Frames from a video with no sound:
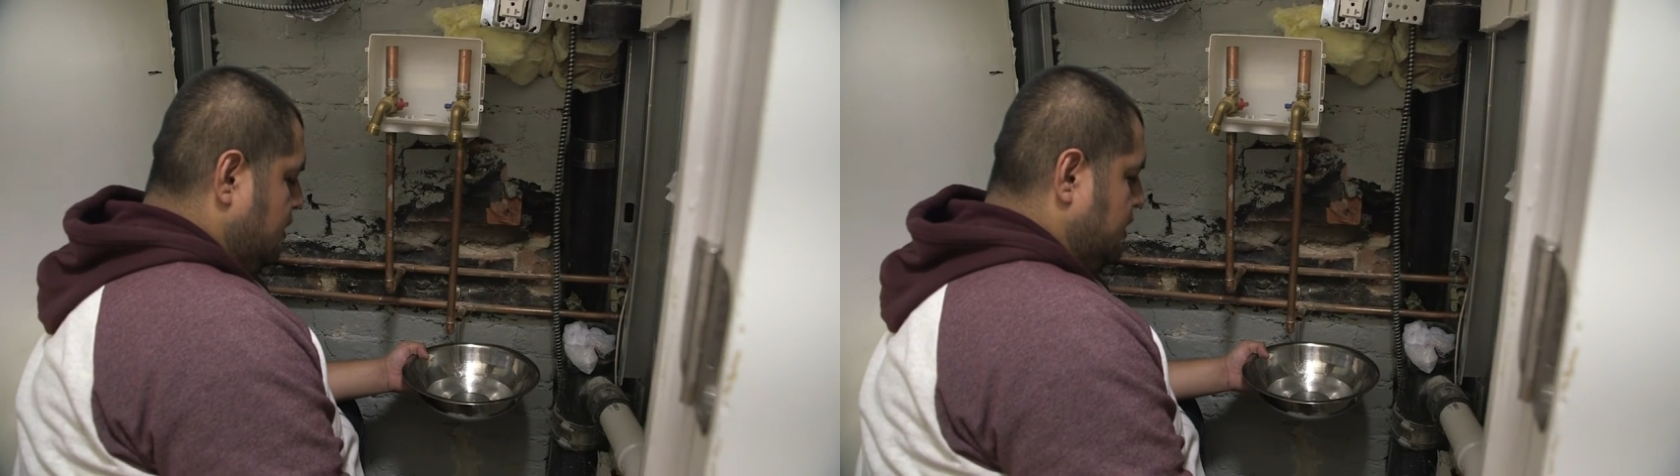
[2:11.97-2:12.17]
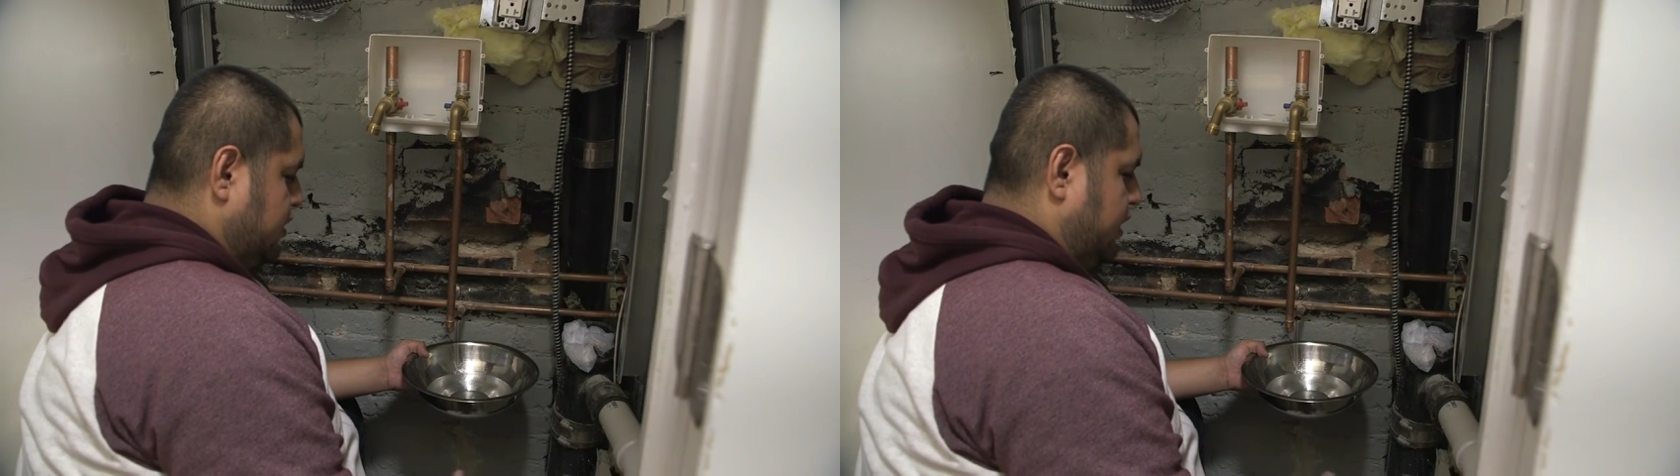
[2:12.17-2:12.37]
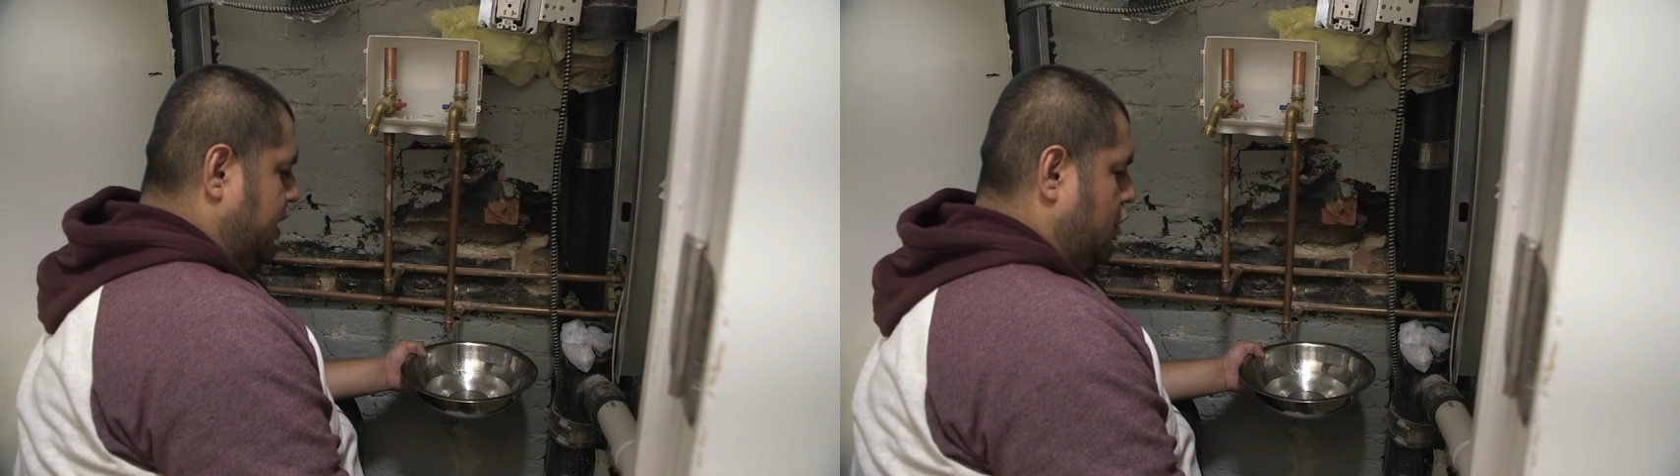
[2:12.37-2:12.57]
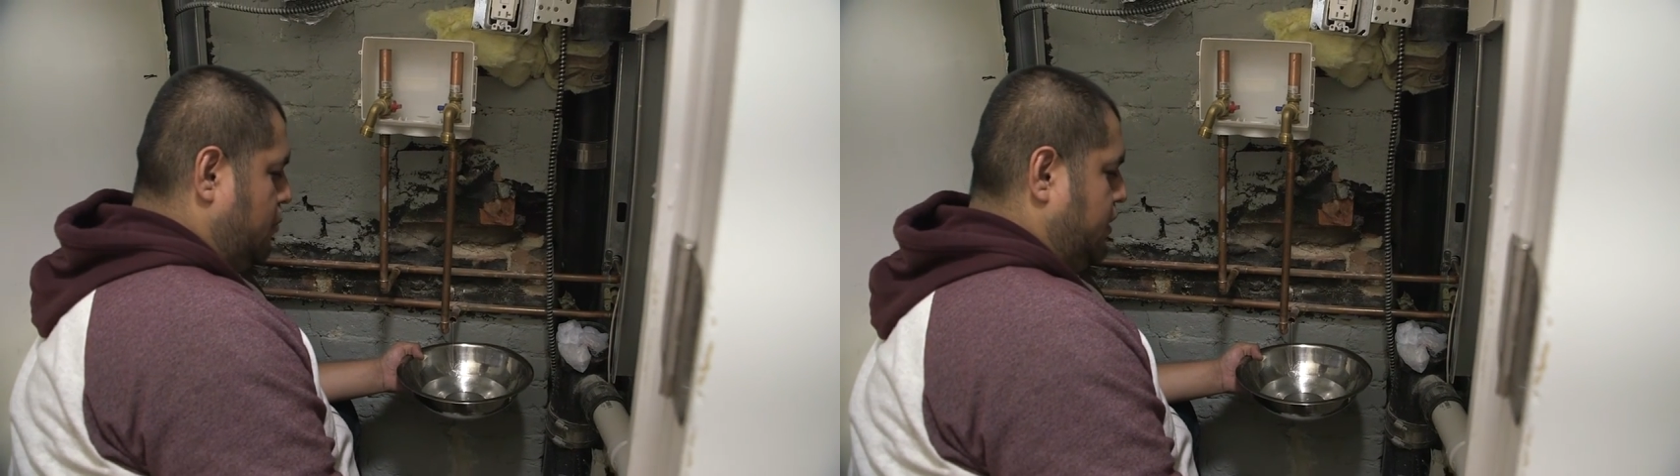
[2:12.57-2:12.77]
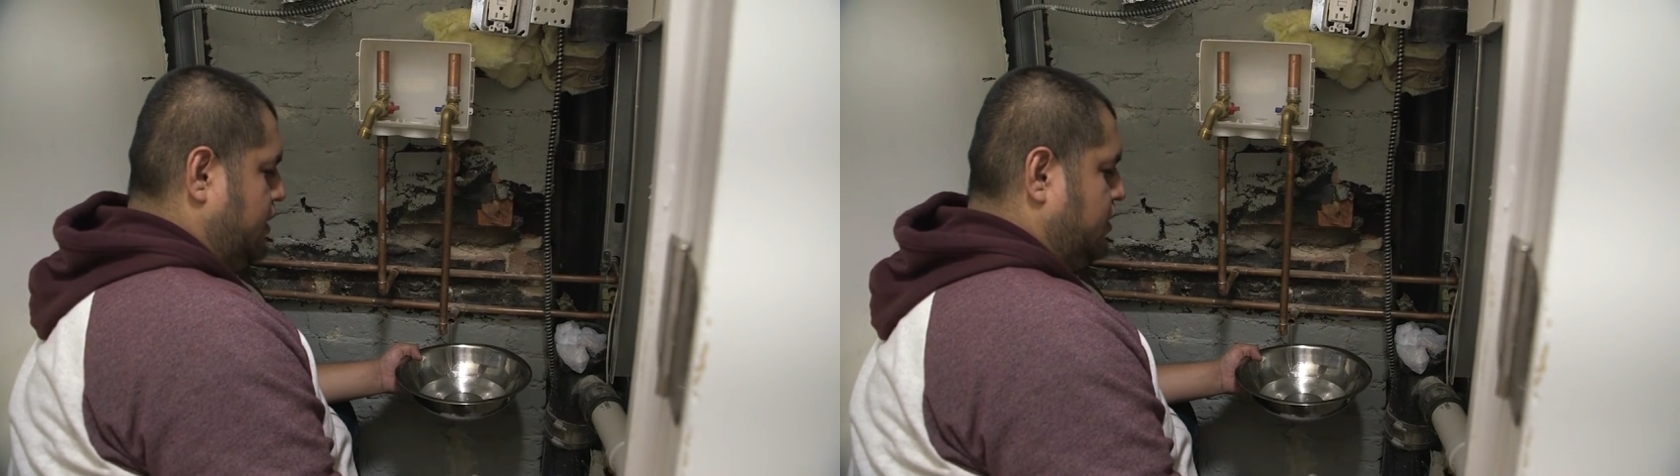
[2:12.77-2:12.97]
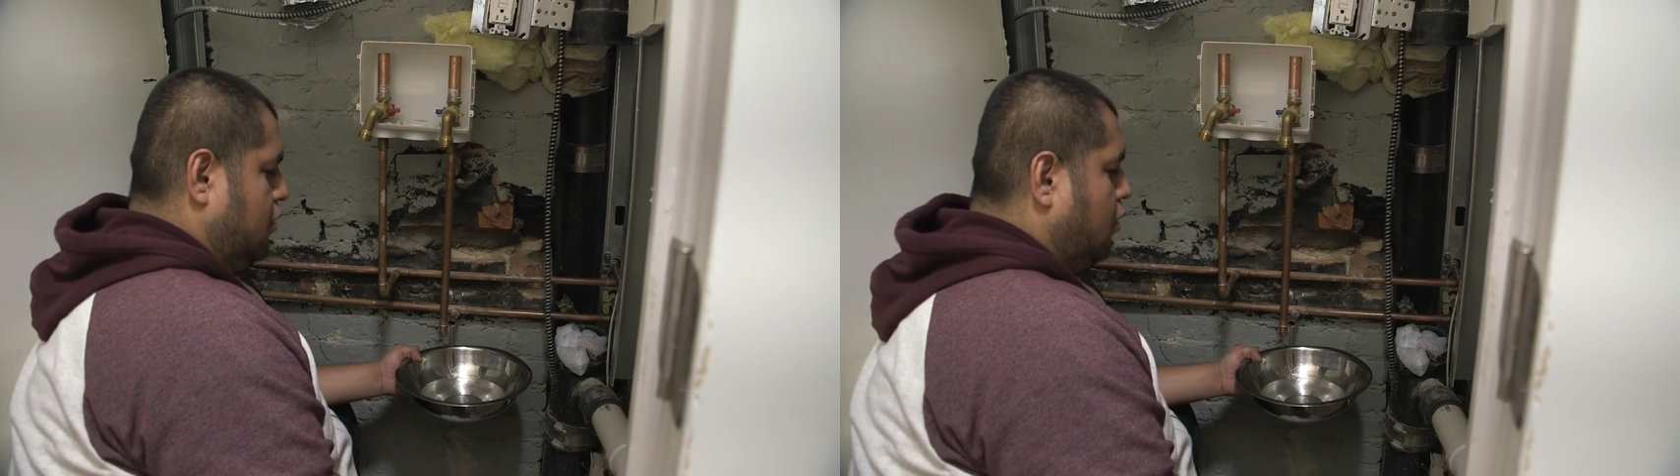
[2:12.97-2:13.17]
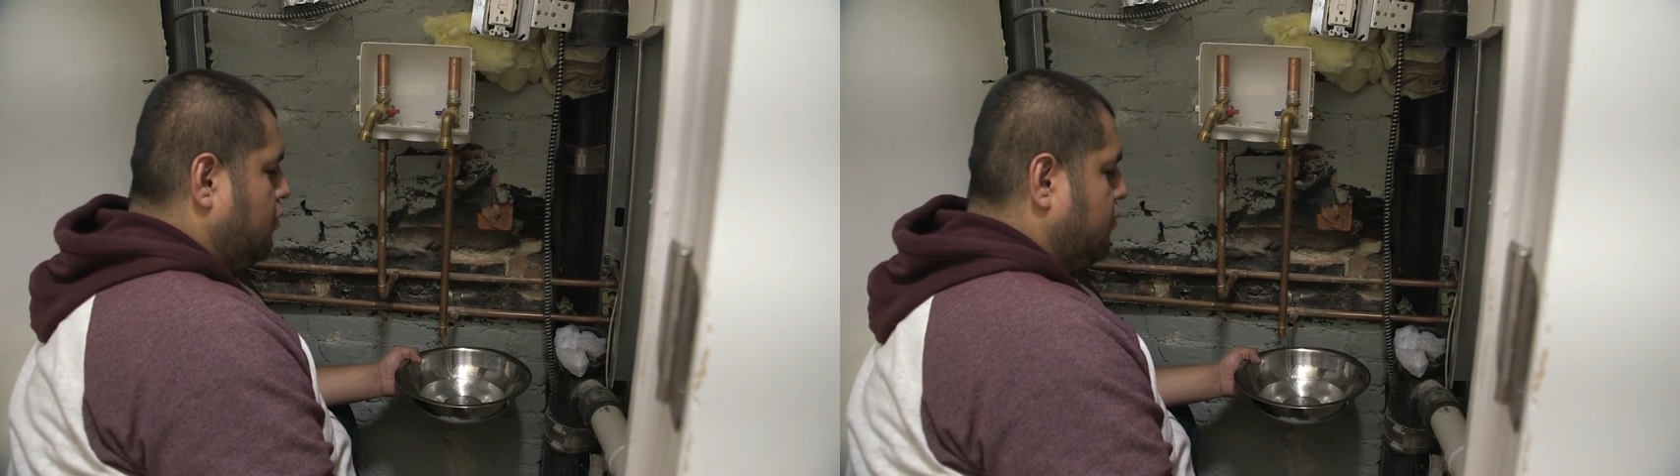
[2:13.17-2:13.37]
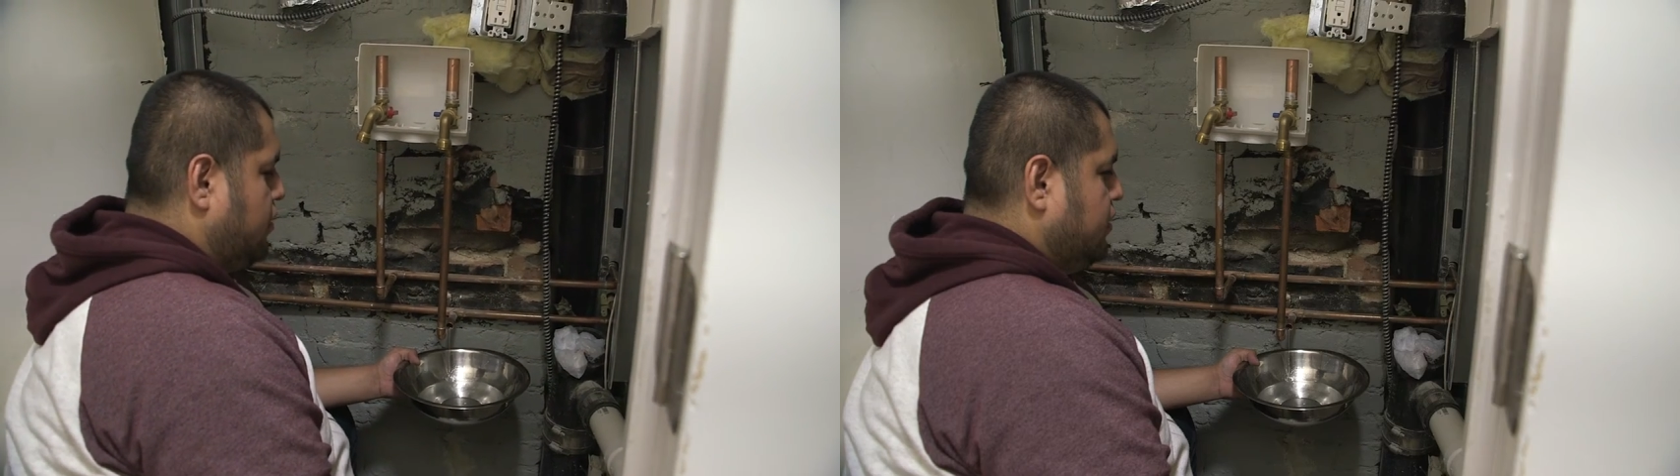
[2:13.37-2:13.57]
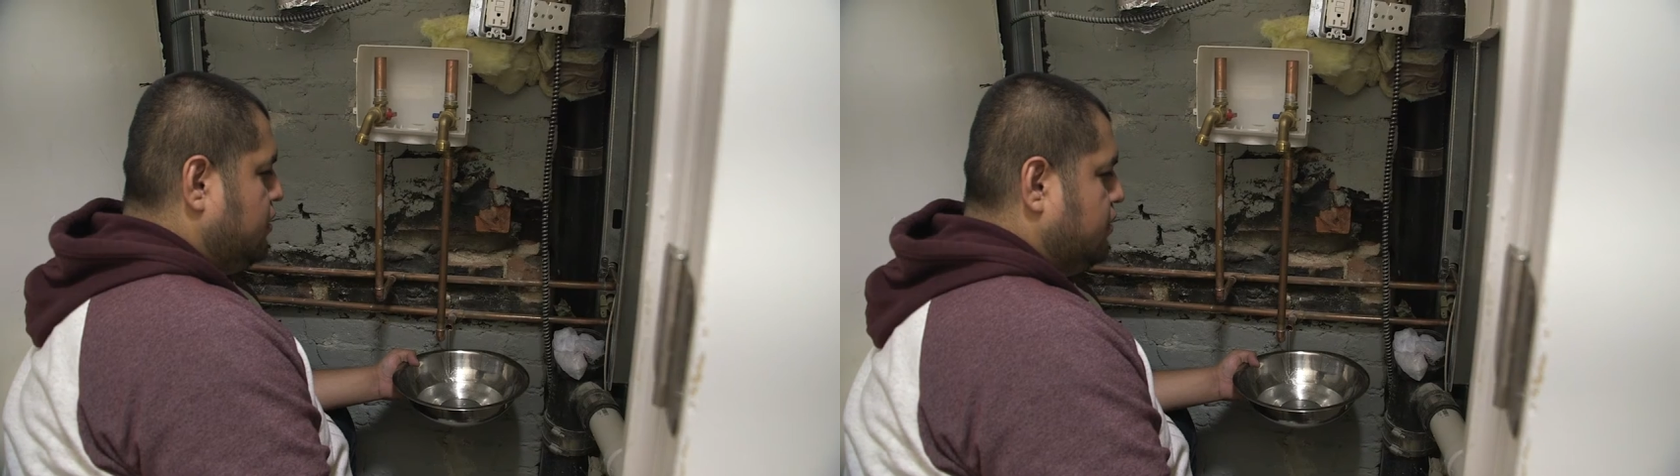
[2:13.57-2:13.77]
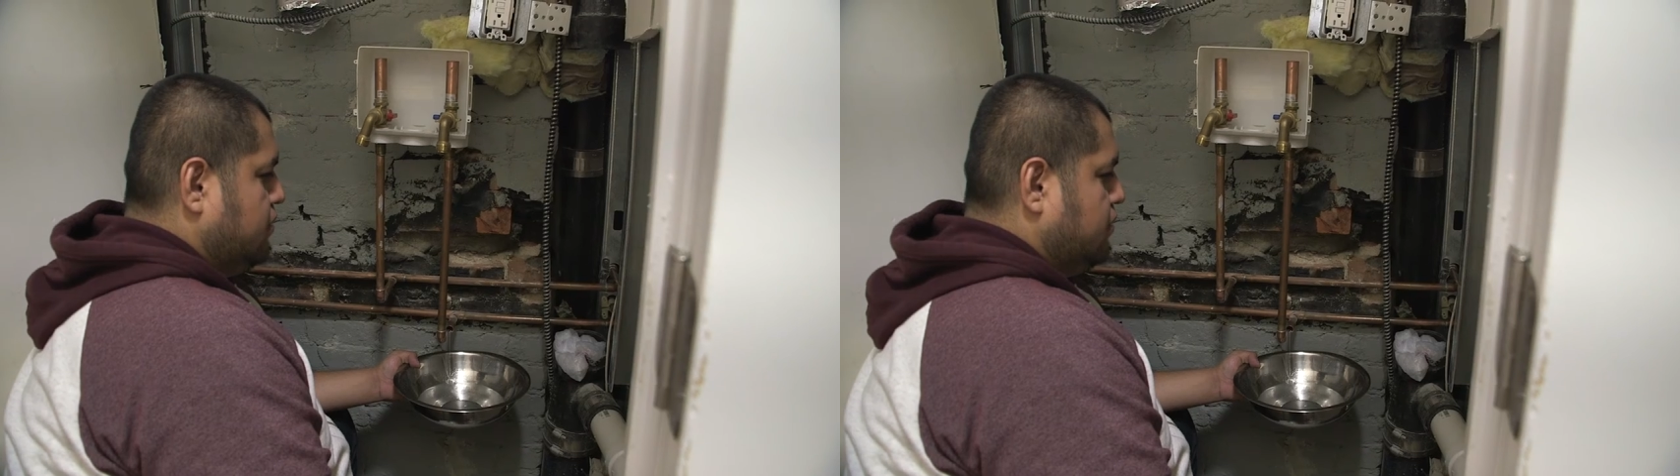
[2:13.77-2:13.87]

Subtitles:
is going to help me in the long run,